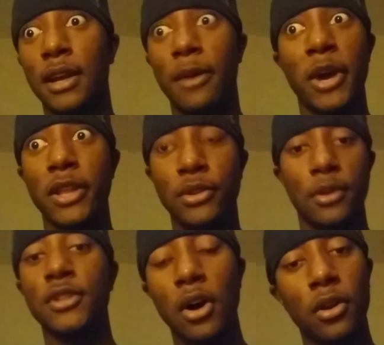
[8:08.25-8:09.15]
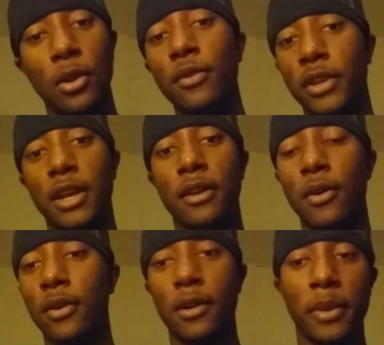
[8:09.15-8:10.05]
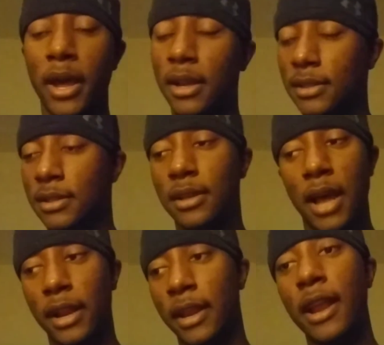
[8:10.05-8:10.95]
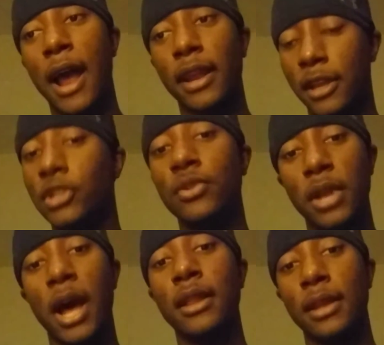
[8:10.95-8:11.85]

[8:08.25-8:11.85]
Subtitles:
I'm going to have to do this all over again in order to pass. I kid you not.